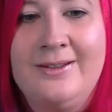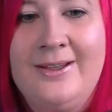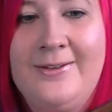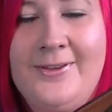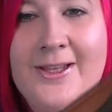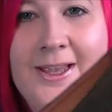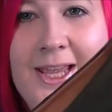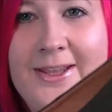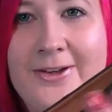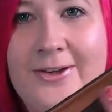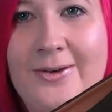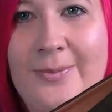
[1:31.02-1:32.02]
They have the
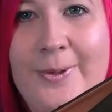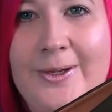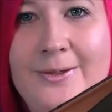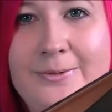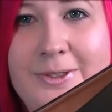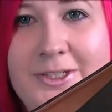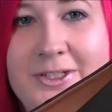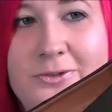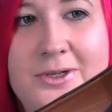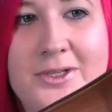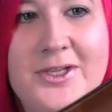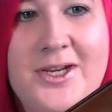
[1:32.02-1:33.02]
leather upper, which is
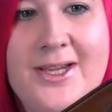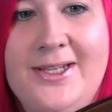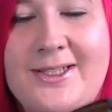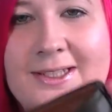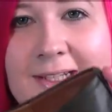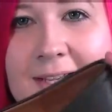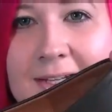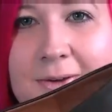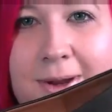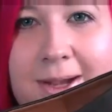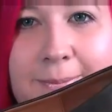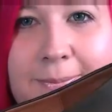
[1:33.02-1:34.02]
really nice, and
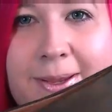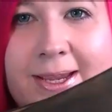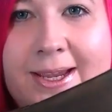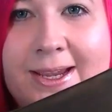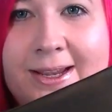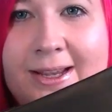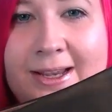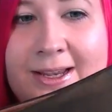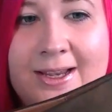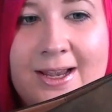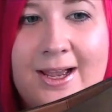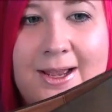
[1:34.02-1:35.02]
quite a big
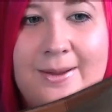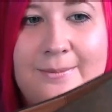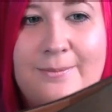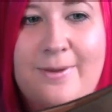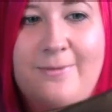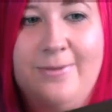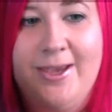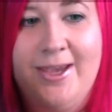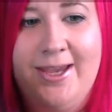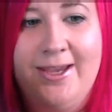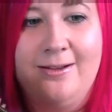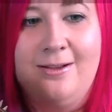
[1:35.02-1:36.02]
bit for the
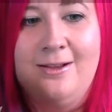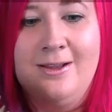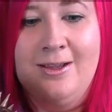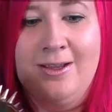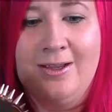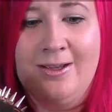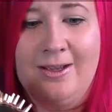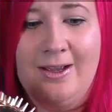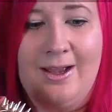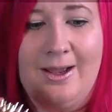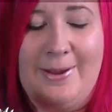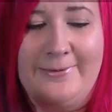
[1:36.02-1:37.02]
heel.
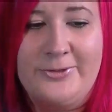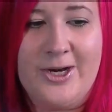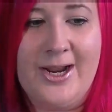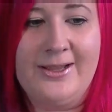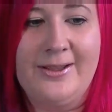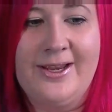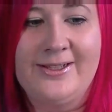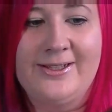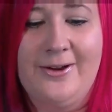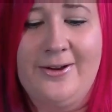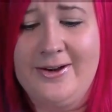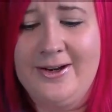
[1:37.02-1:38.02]
I've tried these
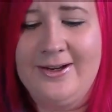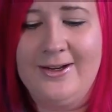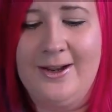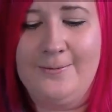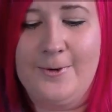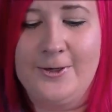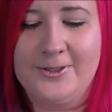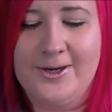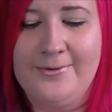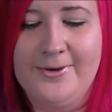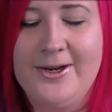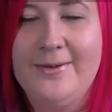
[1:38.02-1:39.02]
on and walked
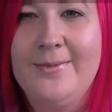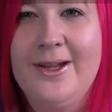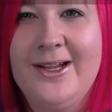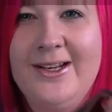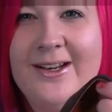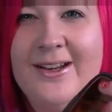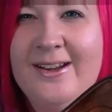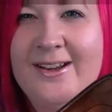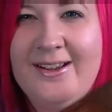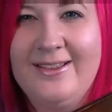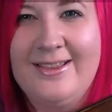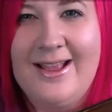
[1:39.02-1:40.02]
around in them, and
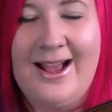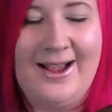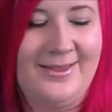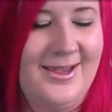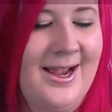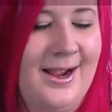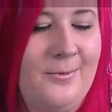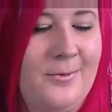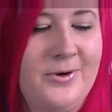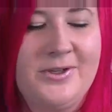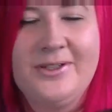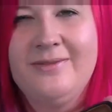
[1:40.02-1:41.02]
I think I
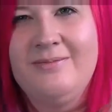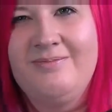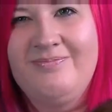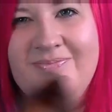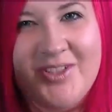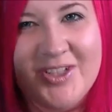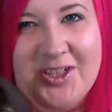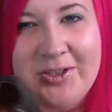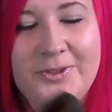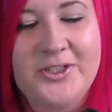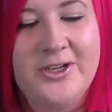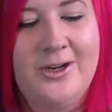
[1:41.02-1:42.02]
would, just to
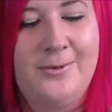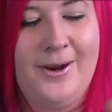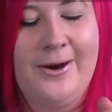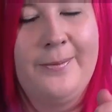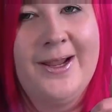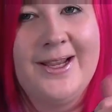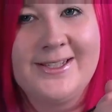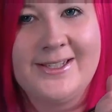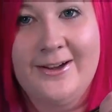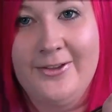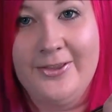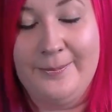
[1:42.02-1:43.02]
be sure, wear a plaster
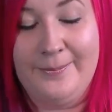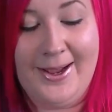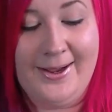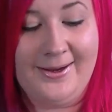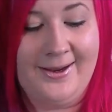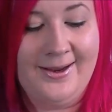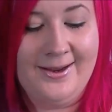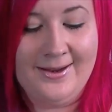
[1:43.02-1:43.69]
on the back,